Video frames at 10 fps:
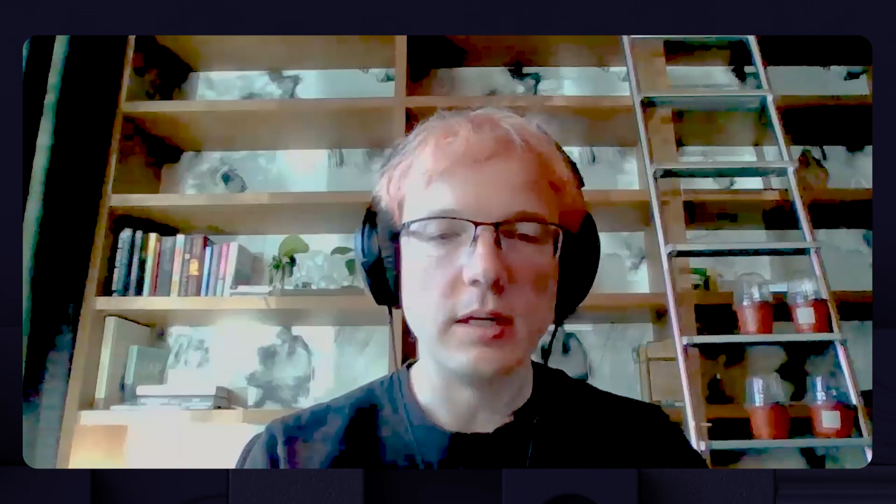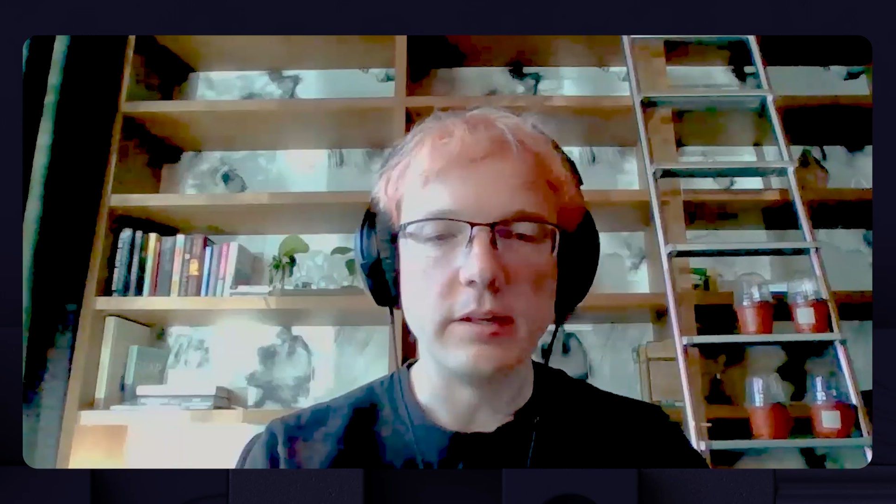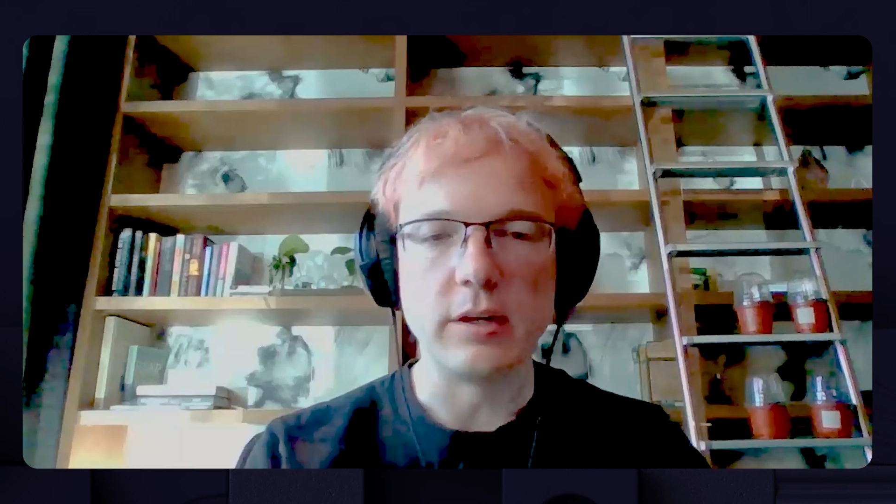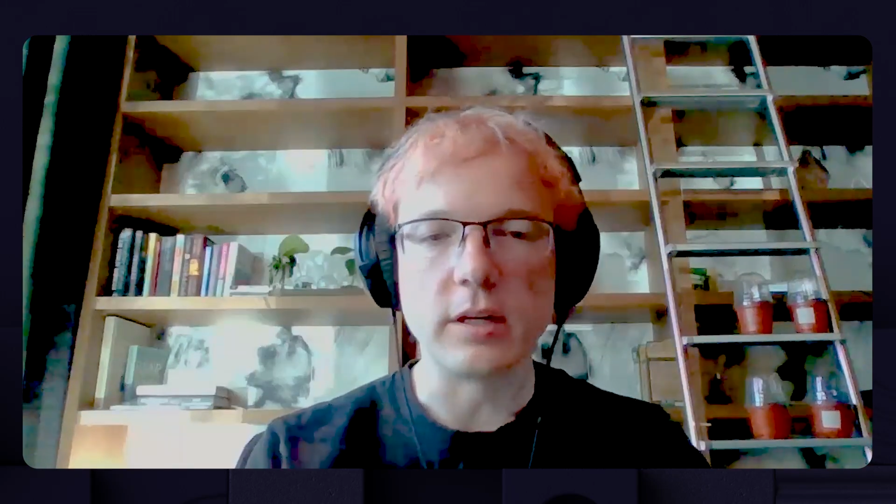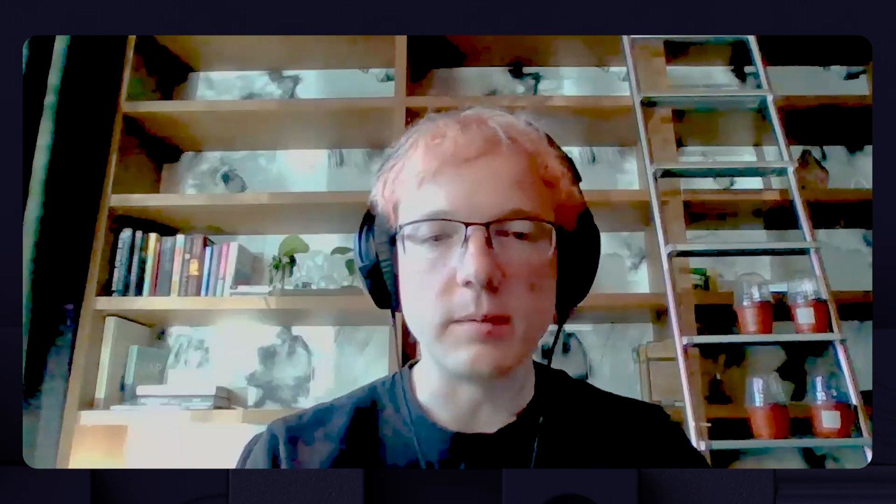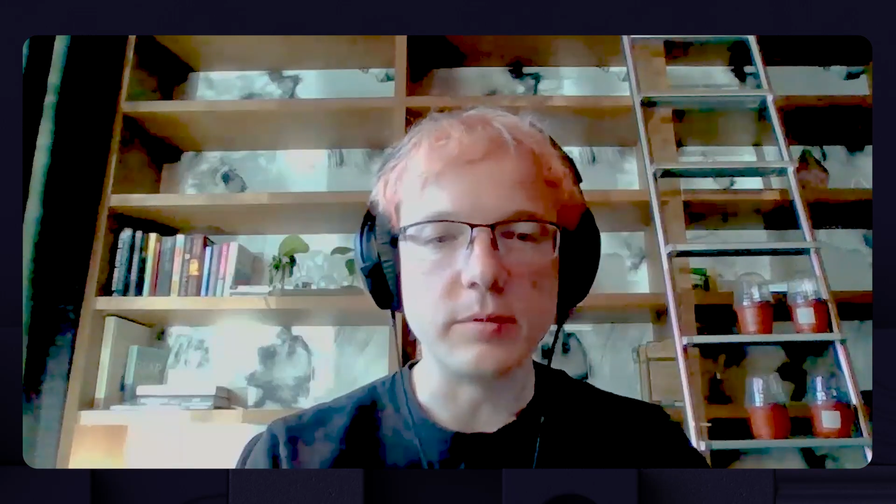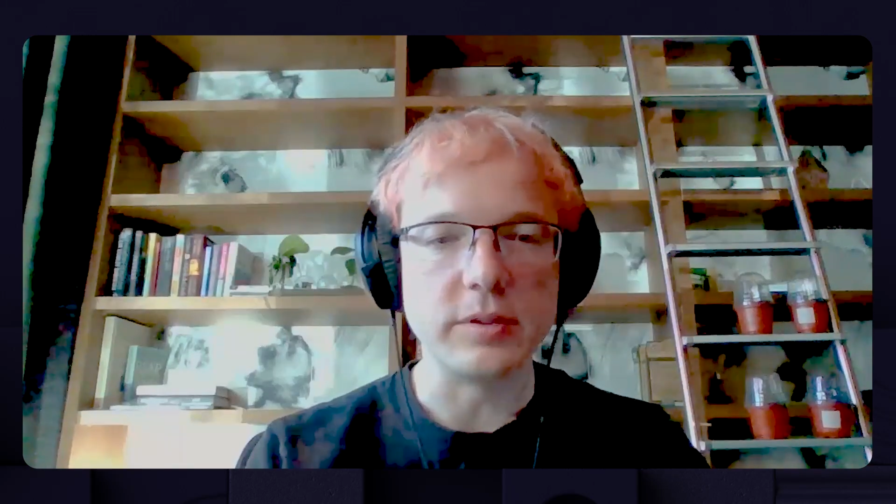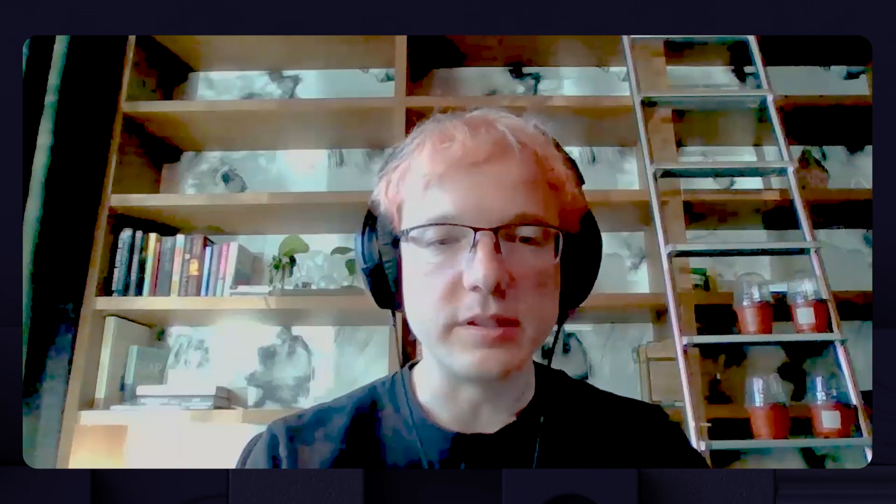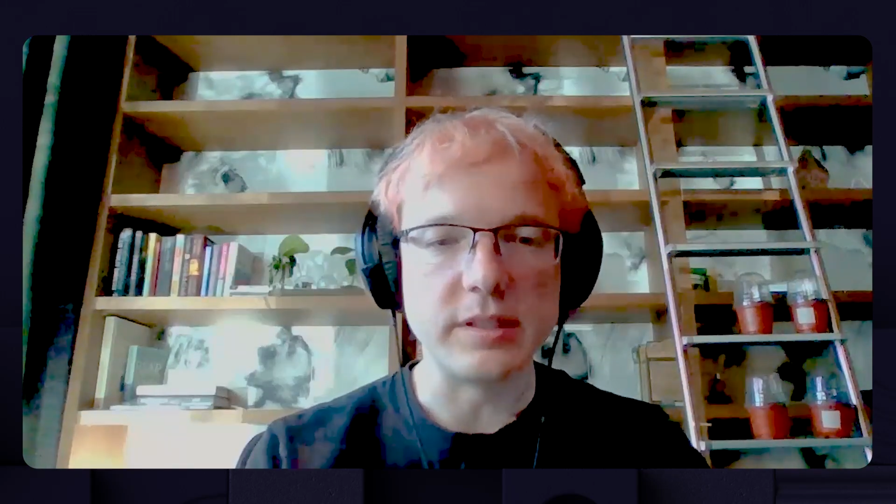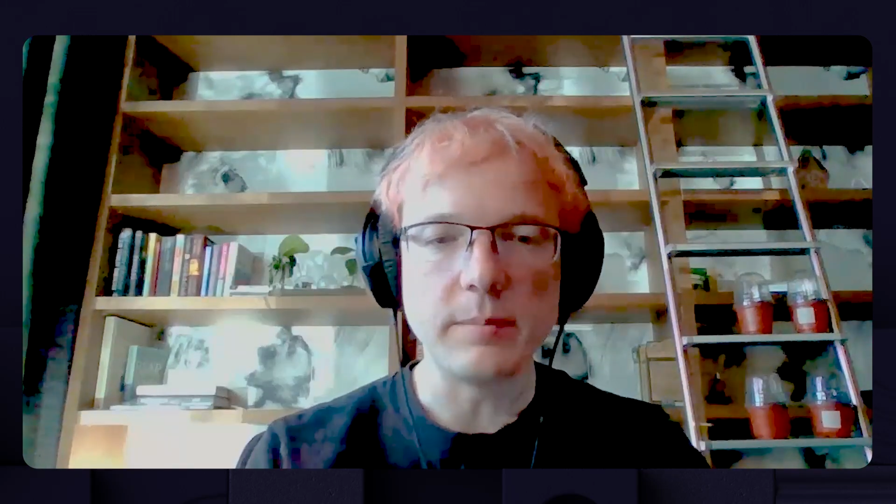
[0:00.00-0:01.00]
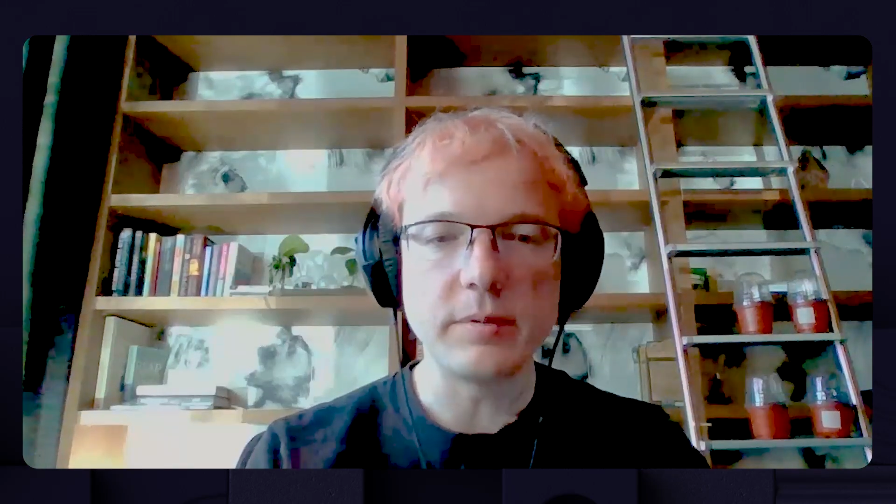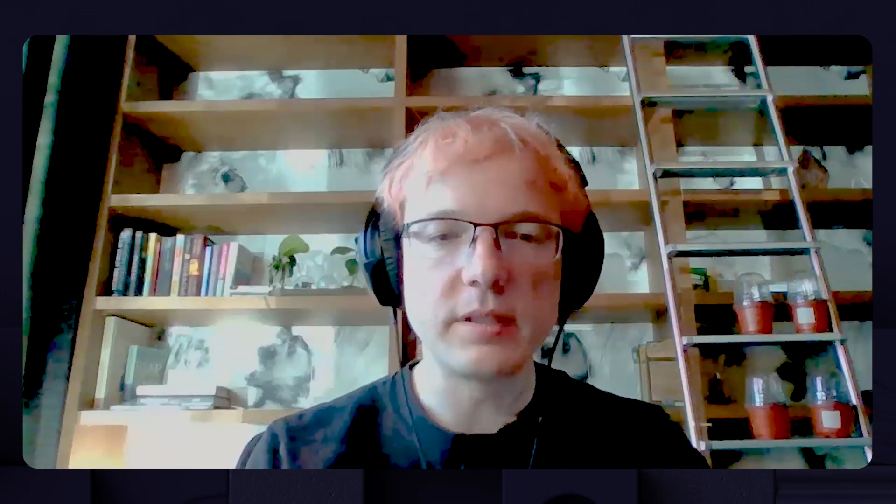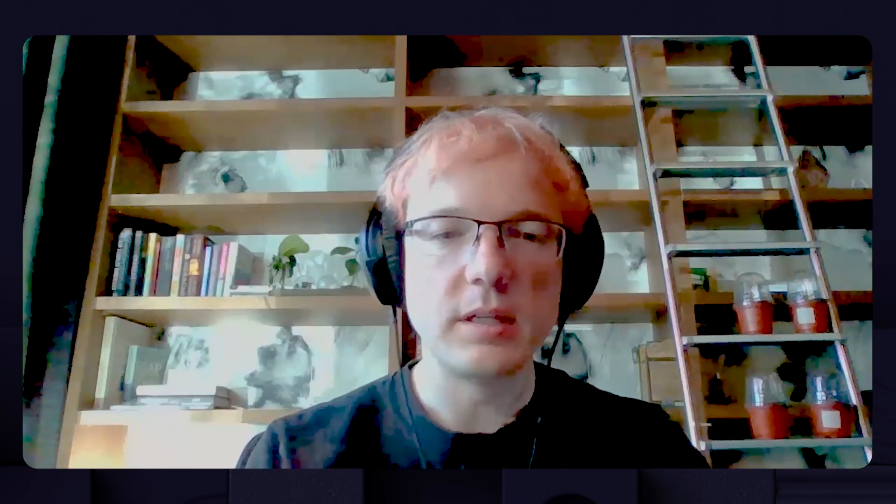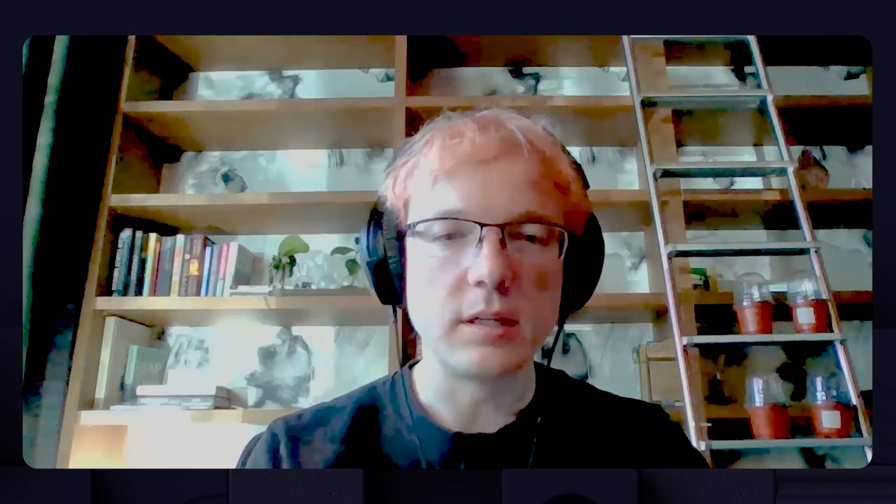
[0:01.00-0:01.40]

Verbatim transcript: there are a couple of steps.